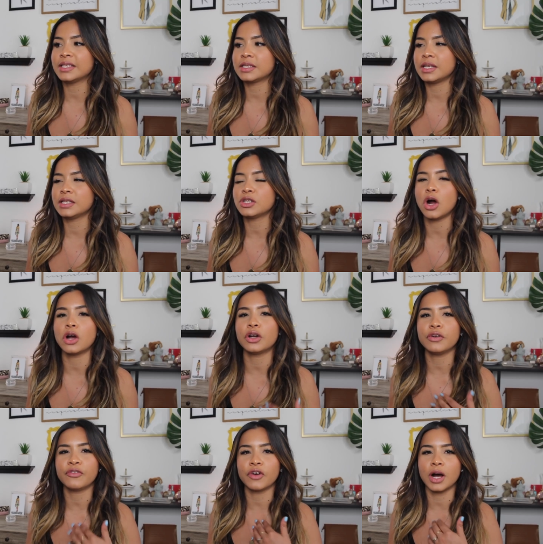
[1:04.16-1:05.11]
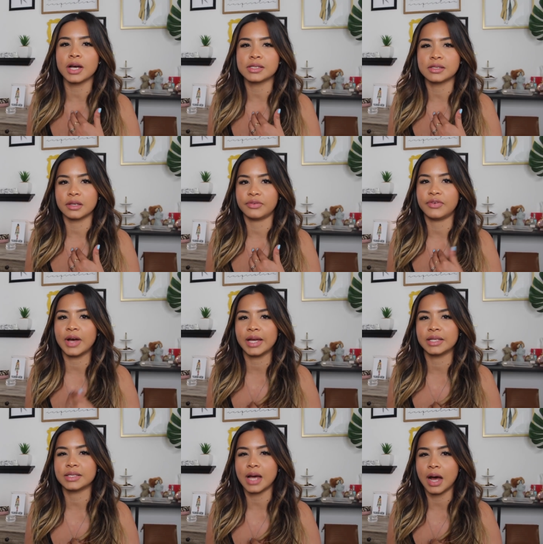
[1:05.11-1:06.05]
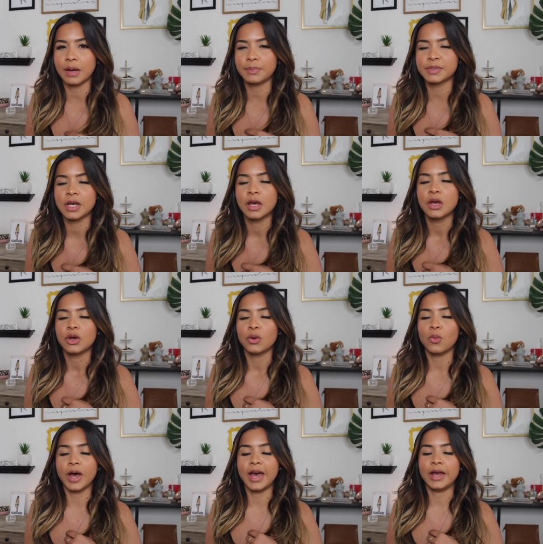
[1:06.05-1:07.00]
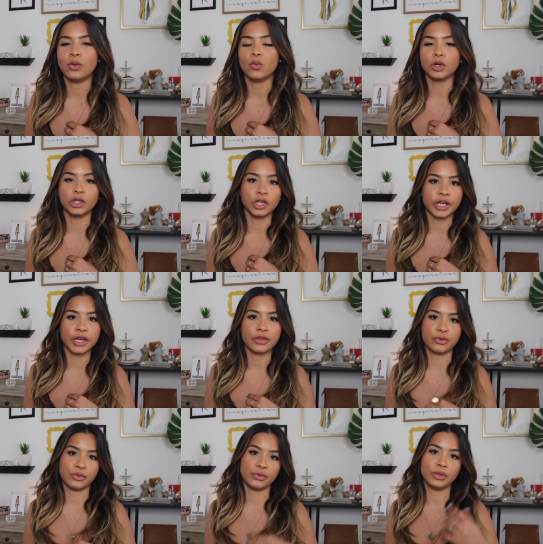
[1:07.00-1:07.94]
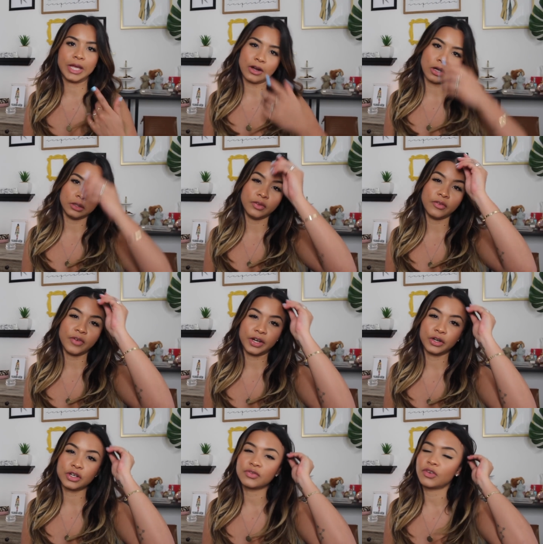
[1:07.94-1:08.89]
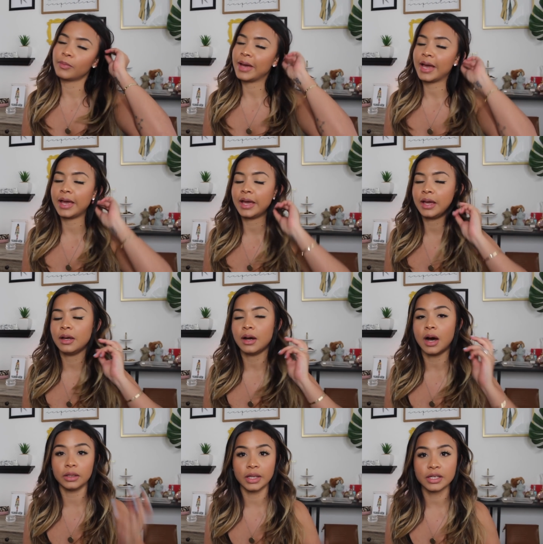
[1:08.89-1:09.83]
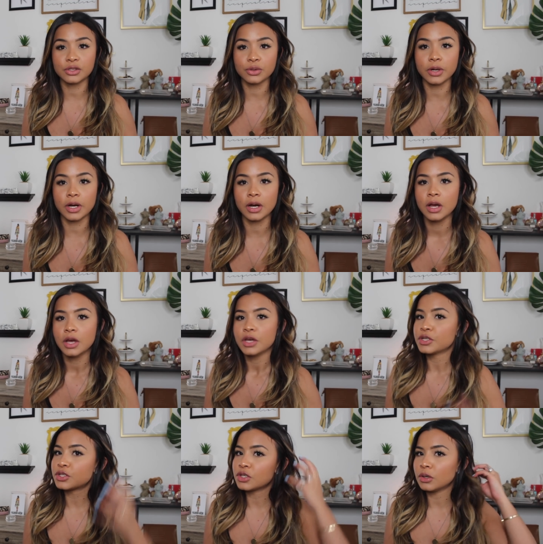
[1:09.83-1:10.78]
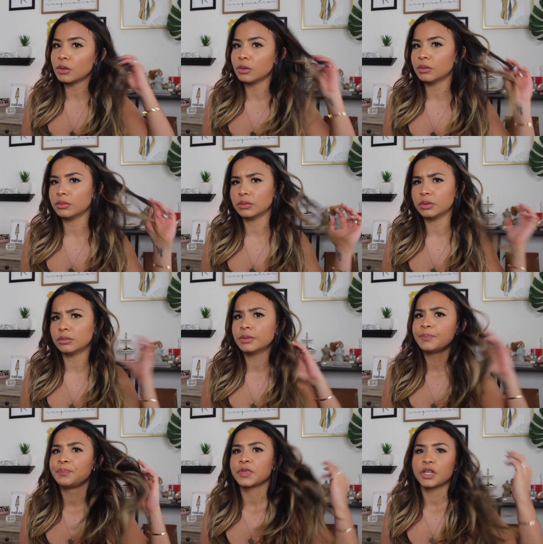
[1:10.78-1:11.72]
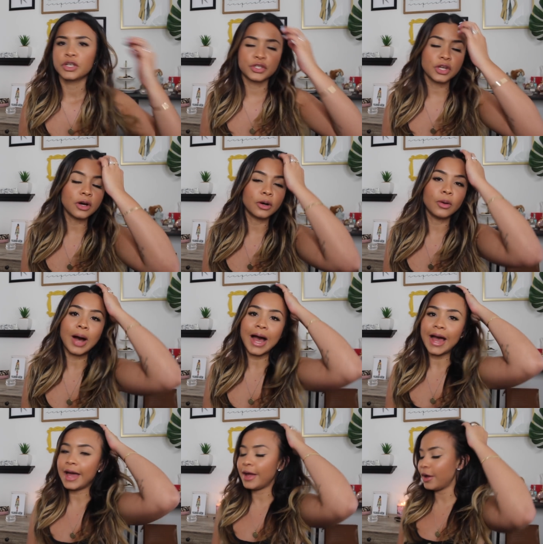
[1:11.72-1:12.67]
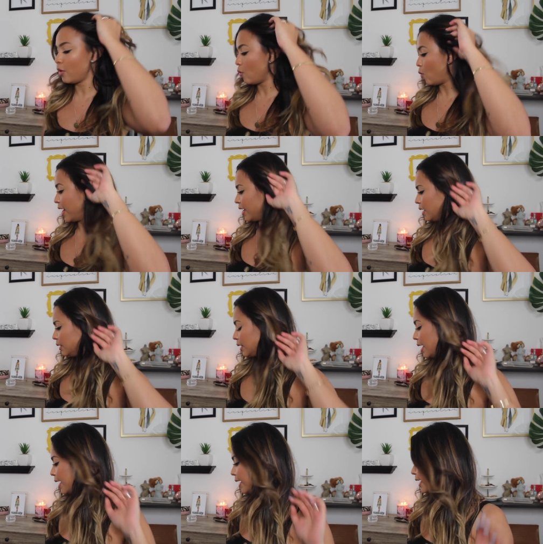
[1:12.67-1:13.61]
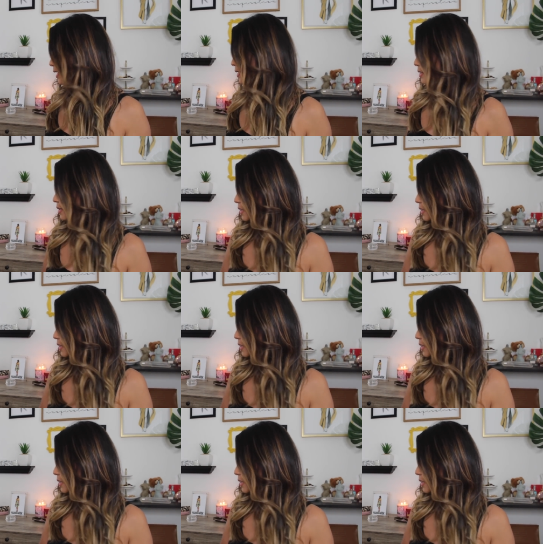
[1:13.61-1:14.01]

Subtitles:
it's harder for us to find tops when we're looking through like all of the vendors for my online store. So I went online, and